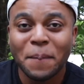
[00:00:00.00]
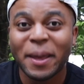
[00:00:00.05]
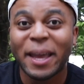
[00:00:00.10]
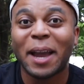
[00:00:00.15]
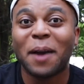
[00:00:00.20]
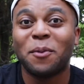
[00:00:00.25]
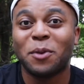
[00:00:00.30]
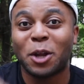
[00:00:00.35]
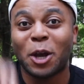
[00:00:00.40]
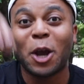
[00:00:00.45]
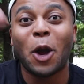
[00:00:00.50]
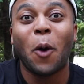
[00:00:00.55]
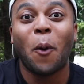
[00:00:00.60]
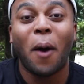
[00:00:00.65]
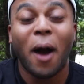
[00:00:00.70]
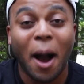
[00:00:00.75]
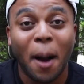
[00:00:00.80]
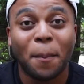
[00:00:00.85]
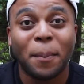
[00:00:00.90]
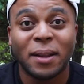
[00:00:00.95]
being able to go
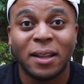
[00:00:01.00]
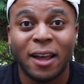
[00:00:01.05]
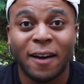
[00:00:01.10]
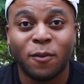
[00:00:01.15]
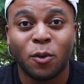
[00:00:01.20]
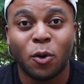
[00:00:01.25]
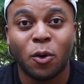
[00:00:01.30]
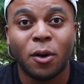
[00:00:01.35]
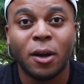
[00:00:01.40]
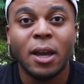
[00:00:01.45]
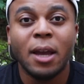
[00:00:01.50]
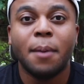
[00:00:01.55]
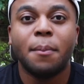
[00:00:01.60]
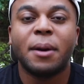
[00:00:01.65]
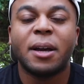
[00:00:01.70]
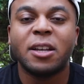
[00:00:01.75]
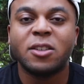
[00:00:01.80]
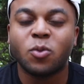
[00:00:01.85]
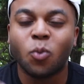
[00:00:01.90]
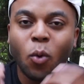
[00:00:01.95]
up a level,
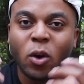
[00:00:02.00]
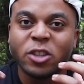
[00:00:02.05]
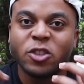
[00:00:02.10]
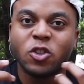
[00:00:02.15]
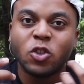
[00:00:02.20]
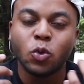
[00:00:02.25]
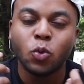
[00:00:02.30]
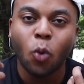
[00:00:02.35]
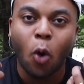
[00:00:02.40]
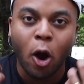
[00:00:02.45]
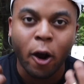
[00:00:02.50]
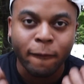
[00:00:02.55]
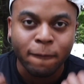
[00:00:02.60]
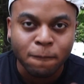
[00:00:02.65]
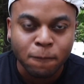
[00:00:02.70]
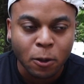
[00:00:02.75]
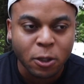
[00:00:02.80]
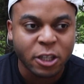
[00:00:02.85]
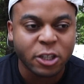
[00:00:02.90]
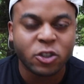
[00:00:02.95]
because once you are
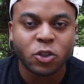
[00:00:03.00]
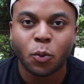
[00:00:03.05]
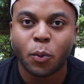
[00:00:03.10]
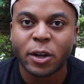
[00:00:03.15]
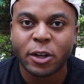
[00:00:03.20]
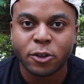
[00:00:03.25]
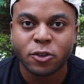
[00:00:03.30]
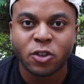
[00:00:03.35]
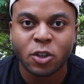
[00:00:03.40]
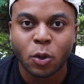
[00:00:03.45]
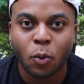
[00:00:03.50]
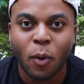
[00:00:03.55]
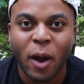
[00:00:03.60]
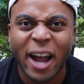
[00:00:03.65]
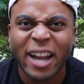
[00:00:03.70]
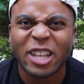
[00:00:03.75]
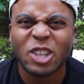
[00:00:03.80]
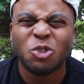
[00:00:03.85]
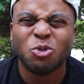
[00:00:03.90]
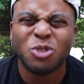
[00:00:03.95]
fully surrendered to the
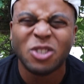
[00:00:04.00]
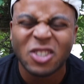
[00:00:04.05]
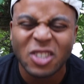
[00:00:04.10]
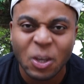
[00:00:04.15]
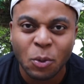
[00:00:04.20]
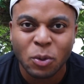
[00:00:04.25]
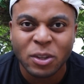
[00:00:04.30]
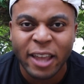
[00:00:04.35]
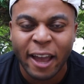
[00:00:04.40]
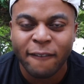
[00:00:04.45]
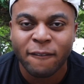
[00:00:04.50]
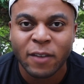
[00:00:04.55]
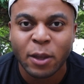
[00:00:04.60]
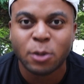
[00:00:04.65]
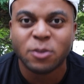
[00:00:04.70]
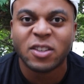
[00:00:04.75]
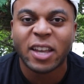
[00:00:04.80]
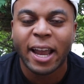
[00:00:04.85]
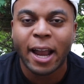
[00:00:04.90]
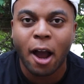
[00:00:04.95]
ride and you see what that
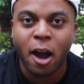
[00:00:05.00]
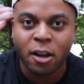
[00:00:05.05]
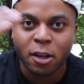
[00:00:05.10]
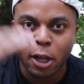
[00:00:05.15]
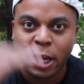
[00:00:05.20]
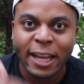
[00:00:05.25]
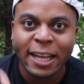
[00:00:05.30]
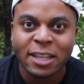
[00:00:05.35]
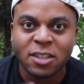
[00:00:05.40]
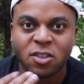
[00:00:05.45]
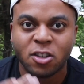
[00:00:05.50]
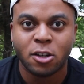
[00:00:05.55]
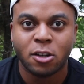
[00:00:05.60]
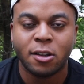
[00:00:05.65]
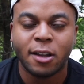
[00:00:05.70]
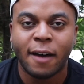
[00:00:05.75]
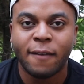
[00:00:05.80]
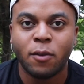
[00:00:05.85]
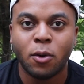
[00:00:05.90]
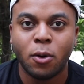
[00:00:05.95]
feels like on an easier
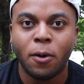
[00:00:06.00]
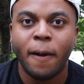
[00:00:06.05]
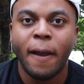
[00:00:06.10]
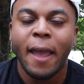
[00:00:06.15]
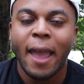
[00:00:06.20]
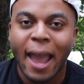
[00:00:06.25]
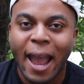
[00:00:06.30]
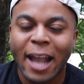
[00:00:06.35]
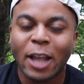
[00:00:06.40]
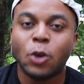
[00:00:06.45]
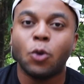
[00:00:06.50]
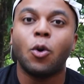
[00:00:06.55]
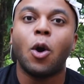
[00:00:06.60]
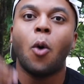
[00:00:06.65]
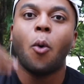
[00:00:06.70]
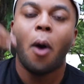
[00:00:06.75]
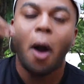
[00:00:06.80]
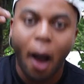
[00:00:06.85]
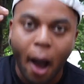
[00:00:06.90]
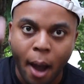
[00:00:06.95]
level and you
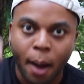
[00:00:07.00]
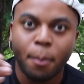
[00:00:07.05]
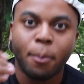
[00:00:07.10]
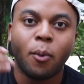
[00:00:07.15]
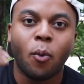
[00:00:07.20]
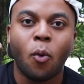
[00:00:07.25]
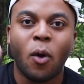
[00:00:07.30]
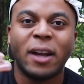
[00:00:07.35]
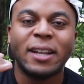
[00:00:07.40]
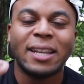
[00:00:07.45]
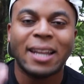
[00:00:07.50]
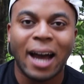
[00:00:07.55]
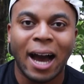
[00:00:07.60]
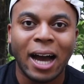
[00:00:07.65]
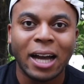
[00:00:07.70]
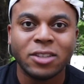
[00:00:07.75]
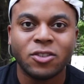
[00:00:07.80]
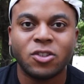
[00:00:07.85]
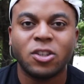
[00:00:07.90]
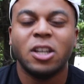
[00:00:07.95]
go up one
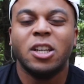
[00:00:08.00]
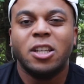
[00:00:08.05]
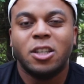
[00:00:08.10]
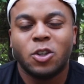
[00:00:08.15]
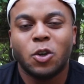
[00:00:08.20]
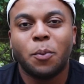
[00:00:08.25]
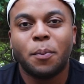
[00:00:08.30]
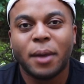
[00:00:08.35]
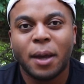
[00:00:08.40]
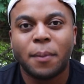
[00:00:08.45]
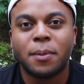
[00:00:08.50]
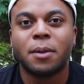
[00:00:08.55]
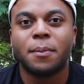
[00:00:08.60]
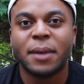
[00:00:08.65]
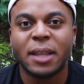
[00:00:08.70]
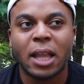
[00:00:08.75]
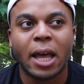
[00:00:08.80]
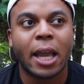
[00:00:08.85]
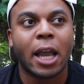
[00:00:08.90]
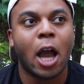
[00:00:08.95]
notch, you'll be able to
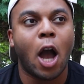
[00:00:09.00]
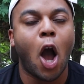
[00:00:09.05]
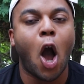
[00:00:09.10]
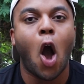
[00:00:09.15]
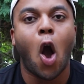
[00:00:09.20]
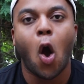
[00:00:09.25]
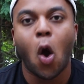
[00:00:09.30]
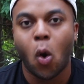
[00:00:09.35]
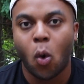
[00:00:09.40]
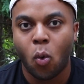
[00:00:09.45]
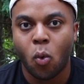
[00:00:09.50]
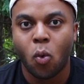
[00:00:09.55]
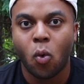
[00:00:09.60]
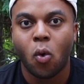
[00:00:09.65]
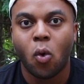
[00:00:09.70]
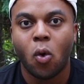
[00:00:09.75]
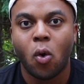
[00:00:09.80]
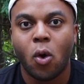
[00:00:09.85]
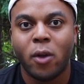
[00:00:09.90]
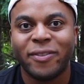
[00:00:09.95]
be like, oh,
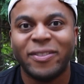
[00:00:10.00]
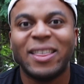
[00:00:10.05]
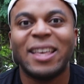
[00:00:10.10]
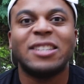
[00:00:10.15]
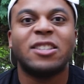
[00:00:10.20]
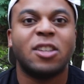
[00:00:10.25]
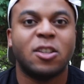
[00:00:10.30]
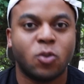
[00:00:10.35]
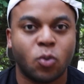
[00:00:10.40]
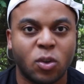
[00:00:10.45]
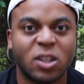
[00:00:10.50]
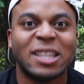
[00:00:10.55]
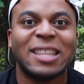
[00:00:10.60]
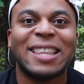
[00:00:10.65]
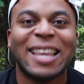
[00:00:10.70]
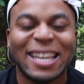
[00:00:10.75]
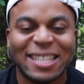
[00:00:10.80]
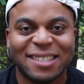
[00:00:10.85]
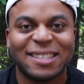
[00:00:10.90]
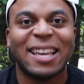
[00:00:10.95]
this is,
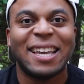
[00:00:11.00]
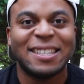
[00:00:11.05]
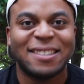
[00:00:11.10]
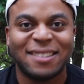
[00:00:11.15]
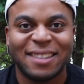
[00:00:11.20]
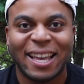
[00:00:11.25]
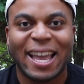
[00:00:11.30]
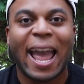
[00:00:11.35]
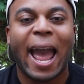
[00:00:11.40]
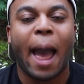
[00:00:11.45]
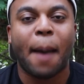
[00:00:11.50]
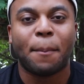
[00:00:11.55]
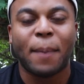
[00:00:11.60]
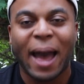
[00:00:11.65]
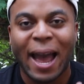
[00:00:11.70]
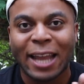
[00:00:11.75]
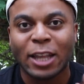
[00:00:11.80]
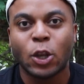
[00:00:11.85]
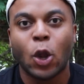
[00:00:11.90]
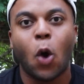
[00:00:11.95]
this is the gap.
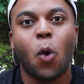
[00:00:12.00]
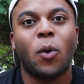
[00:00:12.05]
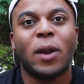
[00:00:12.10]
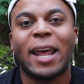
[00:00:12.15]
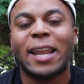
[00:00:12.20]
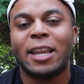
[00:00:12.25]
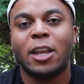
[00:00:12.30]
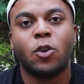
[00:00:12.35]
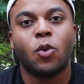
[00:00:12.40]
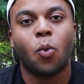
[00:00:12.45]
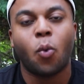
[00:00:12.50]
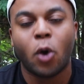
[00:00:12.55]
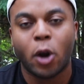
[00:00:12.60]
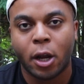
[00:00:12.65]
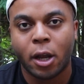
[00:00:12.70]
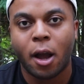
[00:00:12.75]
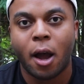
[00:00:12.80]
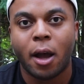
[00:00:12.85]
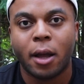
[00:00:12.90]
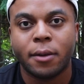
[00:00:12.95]
I know what I need to
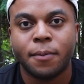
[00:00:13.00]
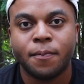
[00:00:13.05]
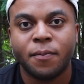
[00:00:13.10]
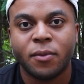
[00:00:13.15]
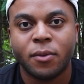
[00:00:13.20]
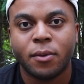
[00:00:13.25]
work on.